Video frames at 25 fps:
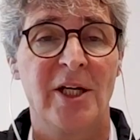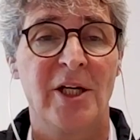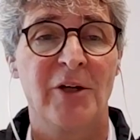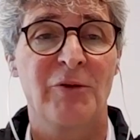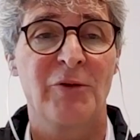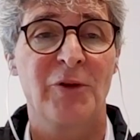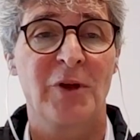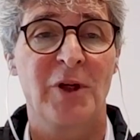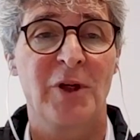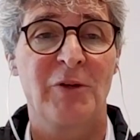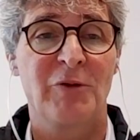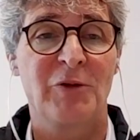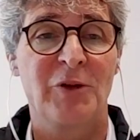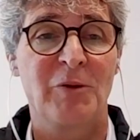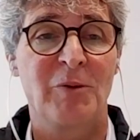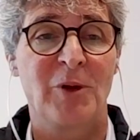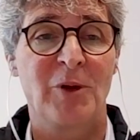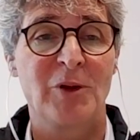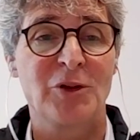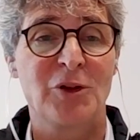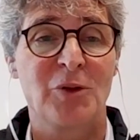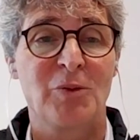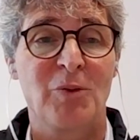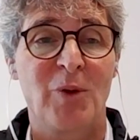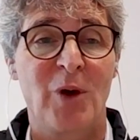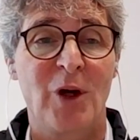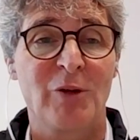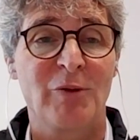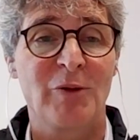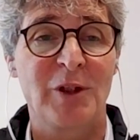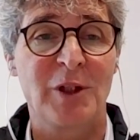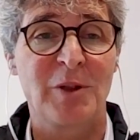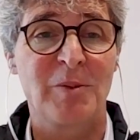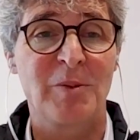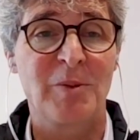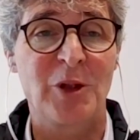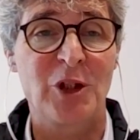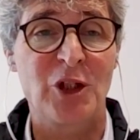if if you want to work with
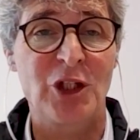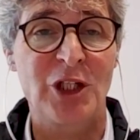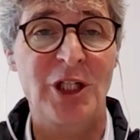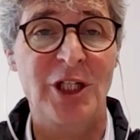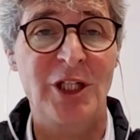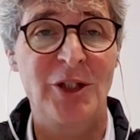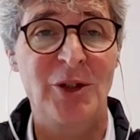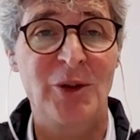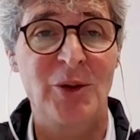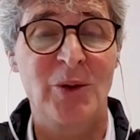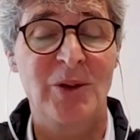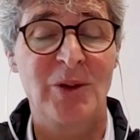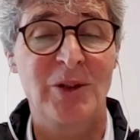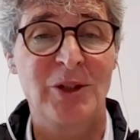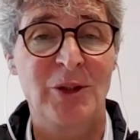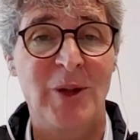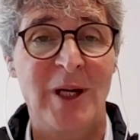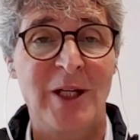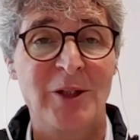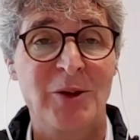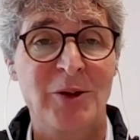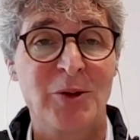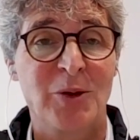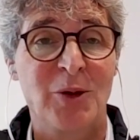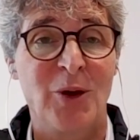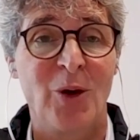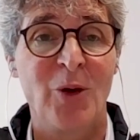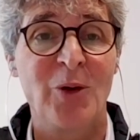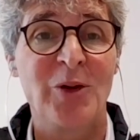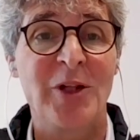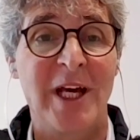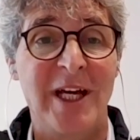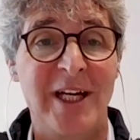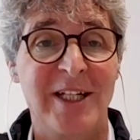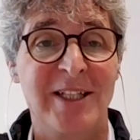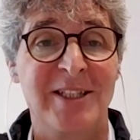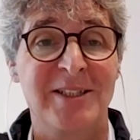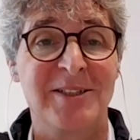the machine, you you had to go
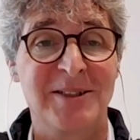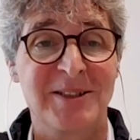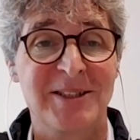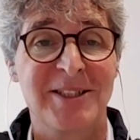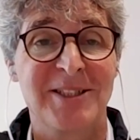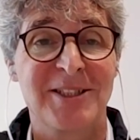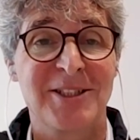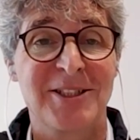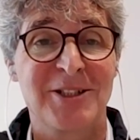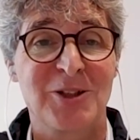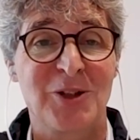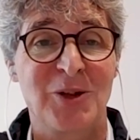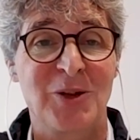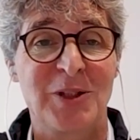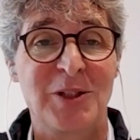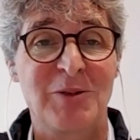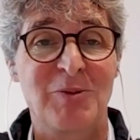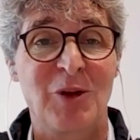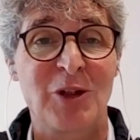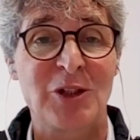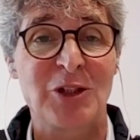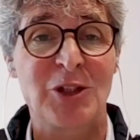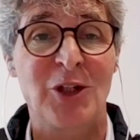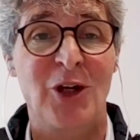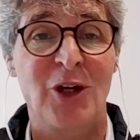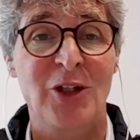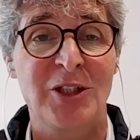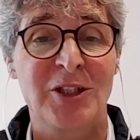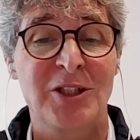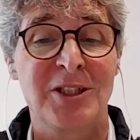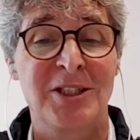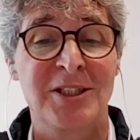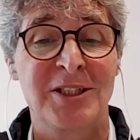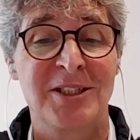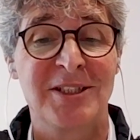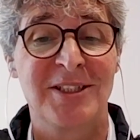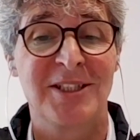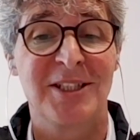there. So it was
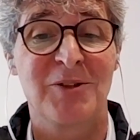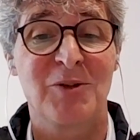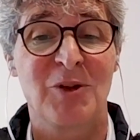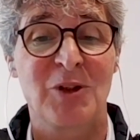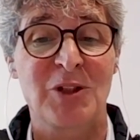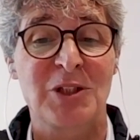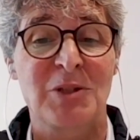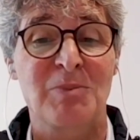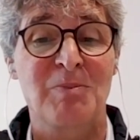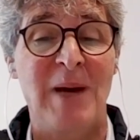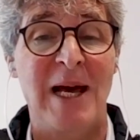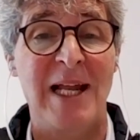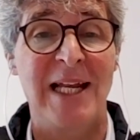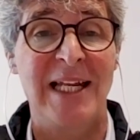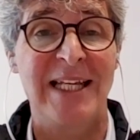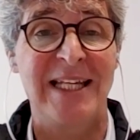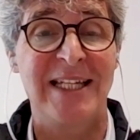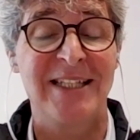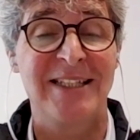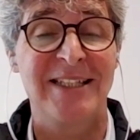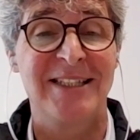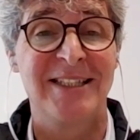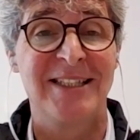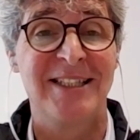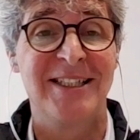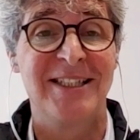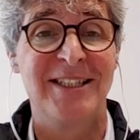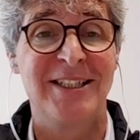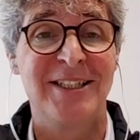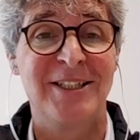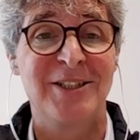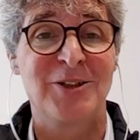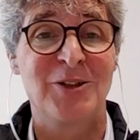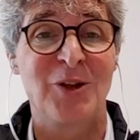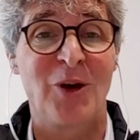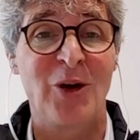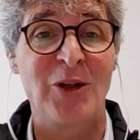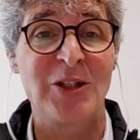hot, it was smelly,
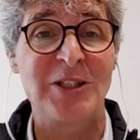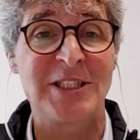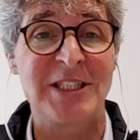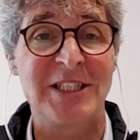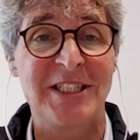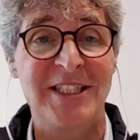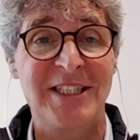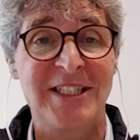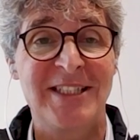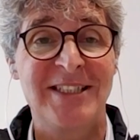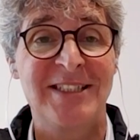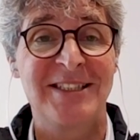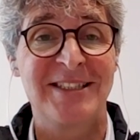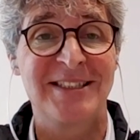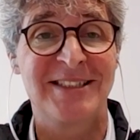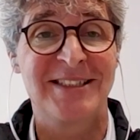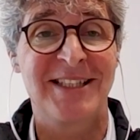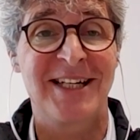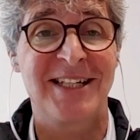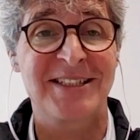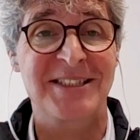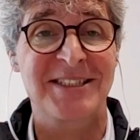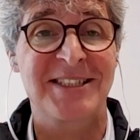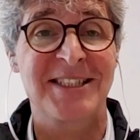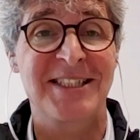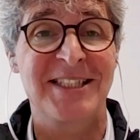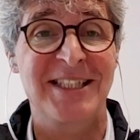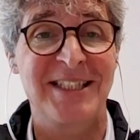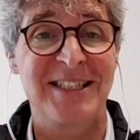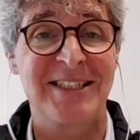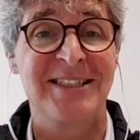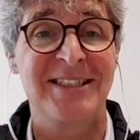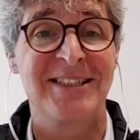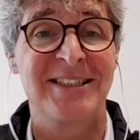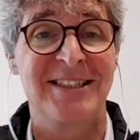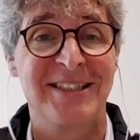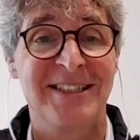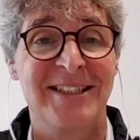noisy,
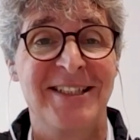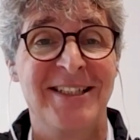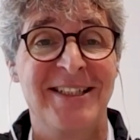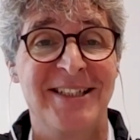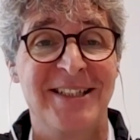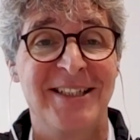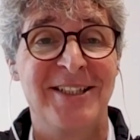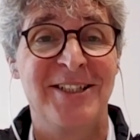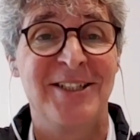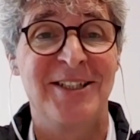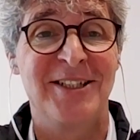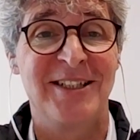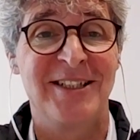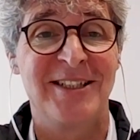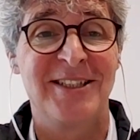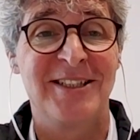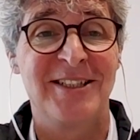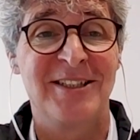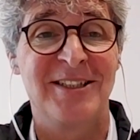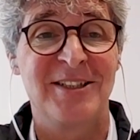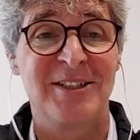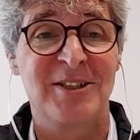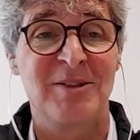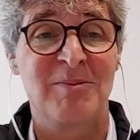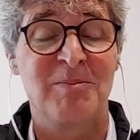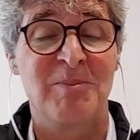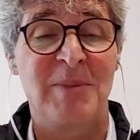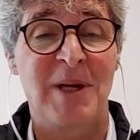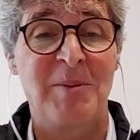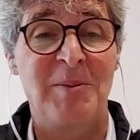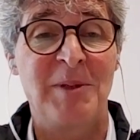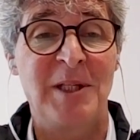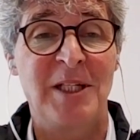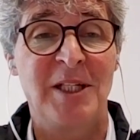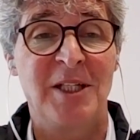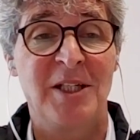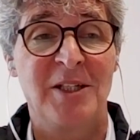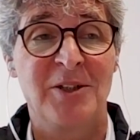dusty,
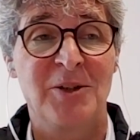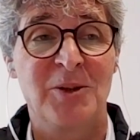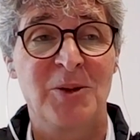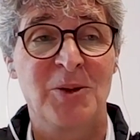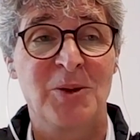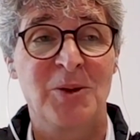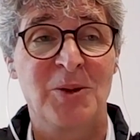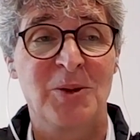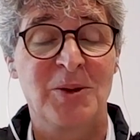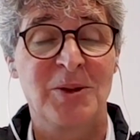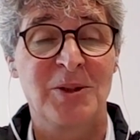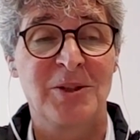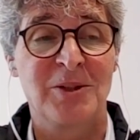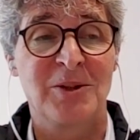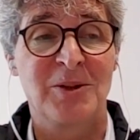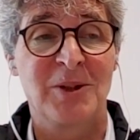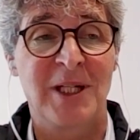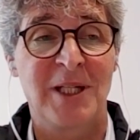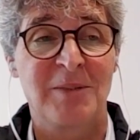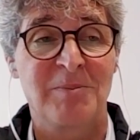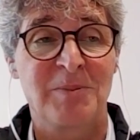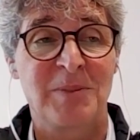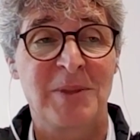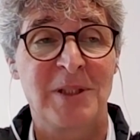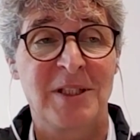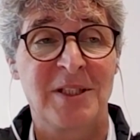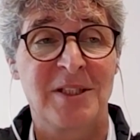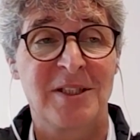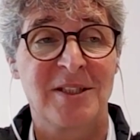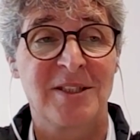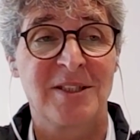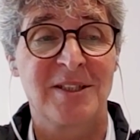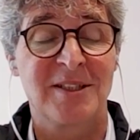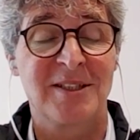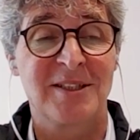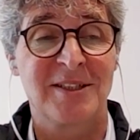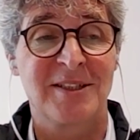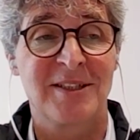maybe you you have
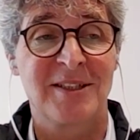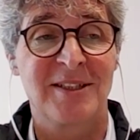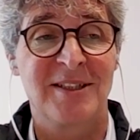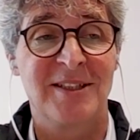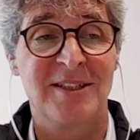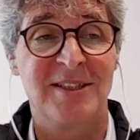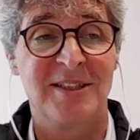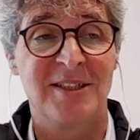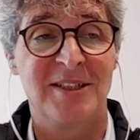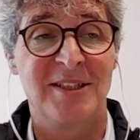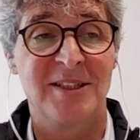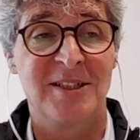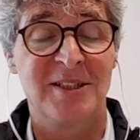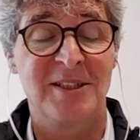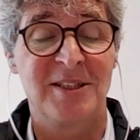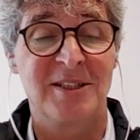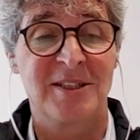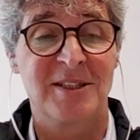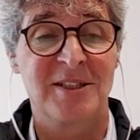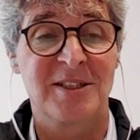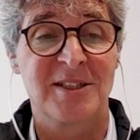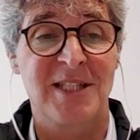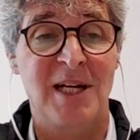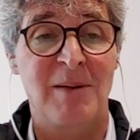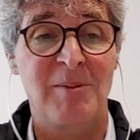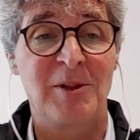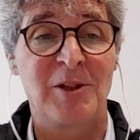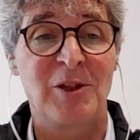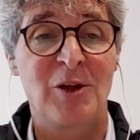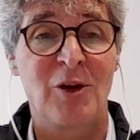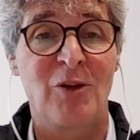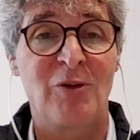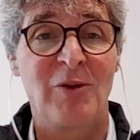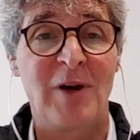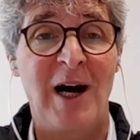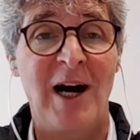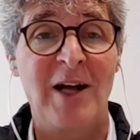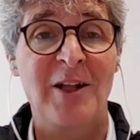been uh, stubborn
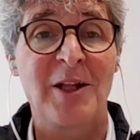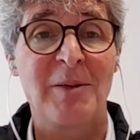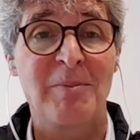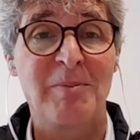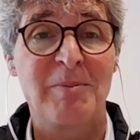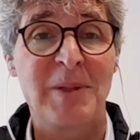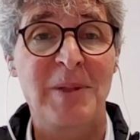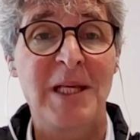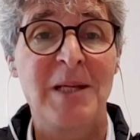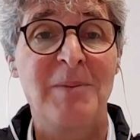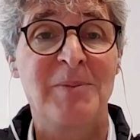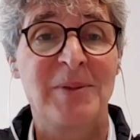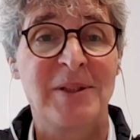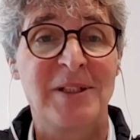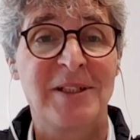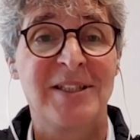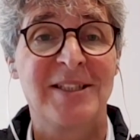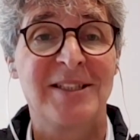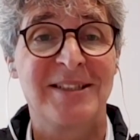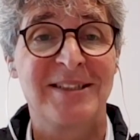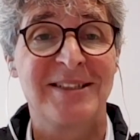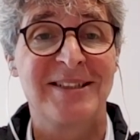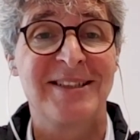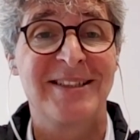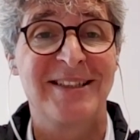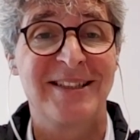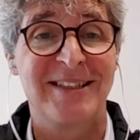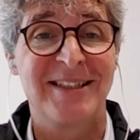over other people